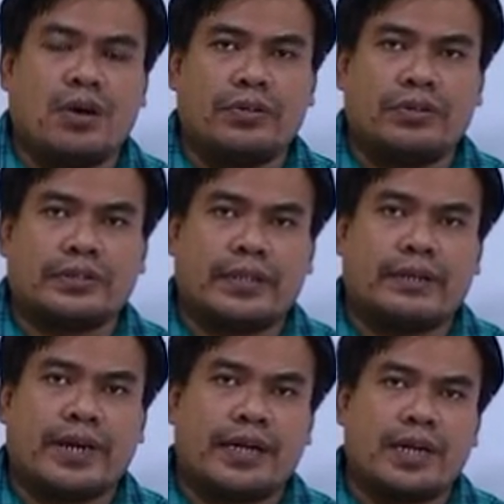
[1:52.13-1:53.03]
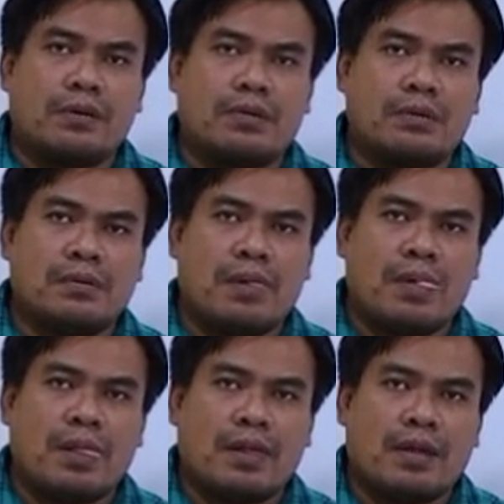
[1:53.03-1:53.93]
on your screen right now,
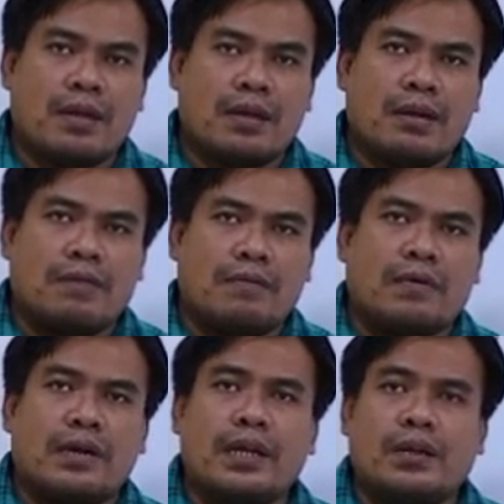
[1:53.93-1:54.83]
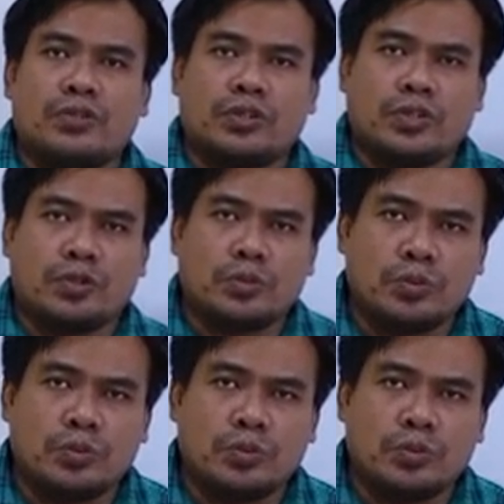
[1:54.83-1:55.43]
what it looks to you?